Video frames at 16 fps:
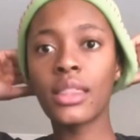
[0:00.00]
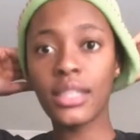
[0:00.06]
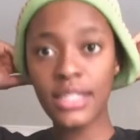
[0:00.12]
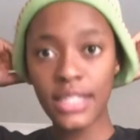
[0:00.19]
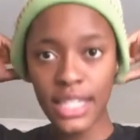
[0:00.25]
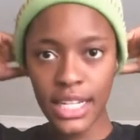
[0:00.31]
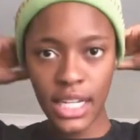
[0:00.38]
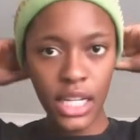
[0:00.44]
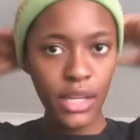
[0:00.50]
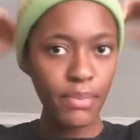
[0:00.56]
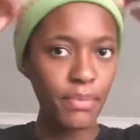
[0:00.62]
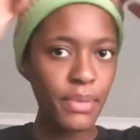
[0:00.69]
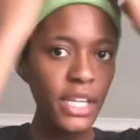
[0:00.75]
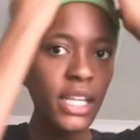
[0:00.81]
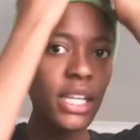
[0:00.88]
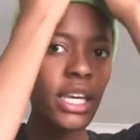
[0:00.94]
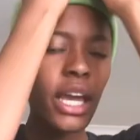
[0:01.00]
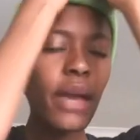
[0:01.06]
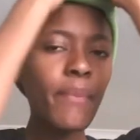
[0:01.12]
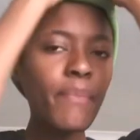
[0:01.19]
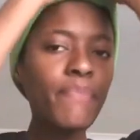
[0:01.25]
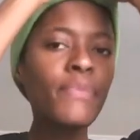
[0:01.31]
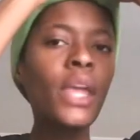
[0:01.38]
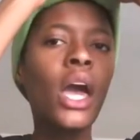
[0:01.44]
This green
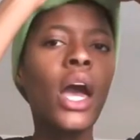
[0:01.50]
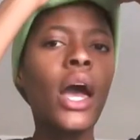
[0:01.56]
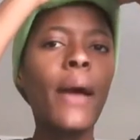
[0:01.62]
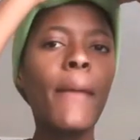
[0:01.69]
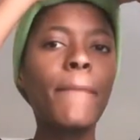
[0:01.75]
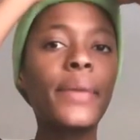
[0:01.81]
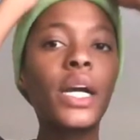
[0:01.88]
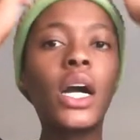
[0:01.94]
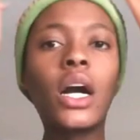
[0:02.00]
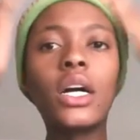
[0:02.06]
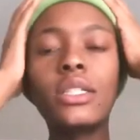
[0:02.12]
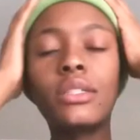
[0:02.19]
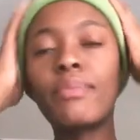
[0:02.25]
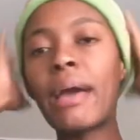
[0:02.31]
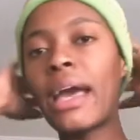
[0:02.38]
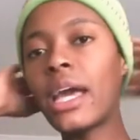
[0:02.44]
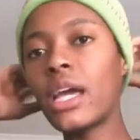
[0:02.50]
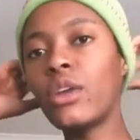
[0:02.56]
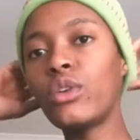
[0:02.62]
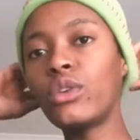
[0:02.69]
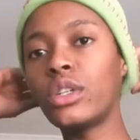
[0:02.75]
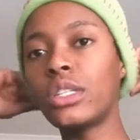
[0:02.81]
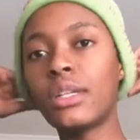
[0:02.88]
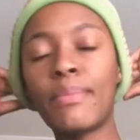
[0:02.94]
beanie because my hair
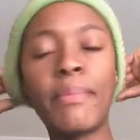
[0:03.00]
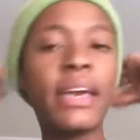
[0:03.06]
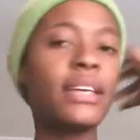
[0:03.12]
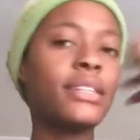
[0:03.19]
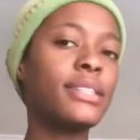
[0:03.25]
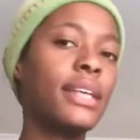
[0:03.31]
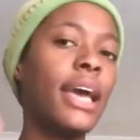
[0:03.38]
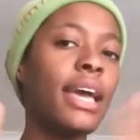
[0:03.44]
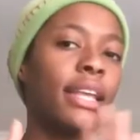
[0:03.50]
looks a mess